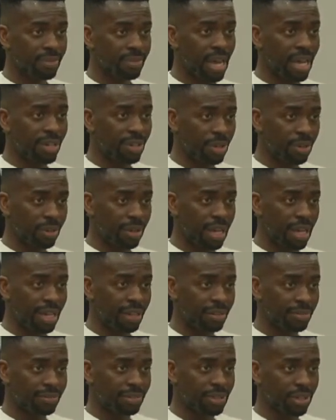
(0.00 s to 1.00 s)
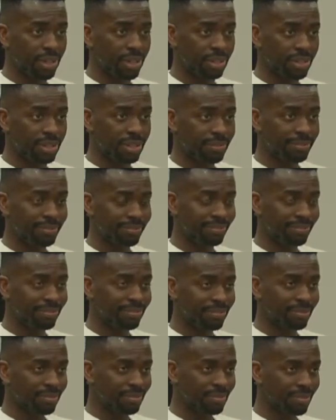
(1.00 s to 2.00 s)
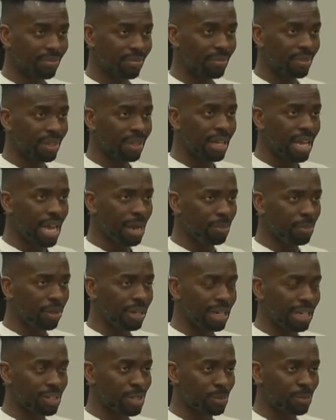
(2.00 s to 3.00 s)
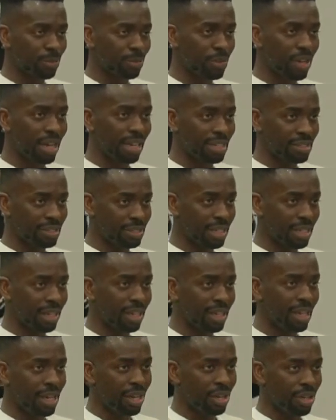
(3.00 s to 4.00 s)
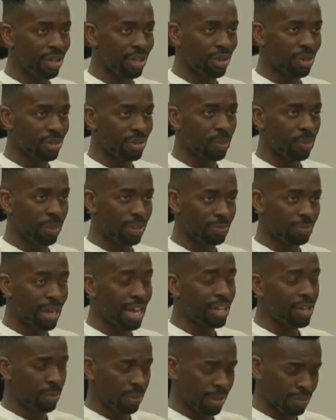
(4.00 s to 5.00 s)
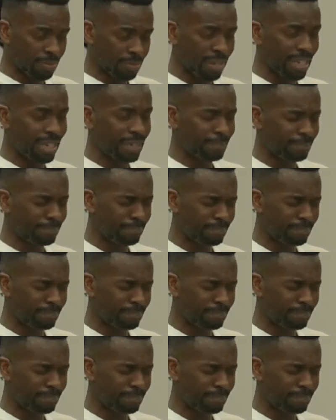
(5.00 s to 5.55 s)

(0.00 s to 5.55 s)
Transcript: Are you alive, church? I'm looking at some of you. I can see you're not with me. Are you with me?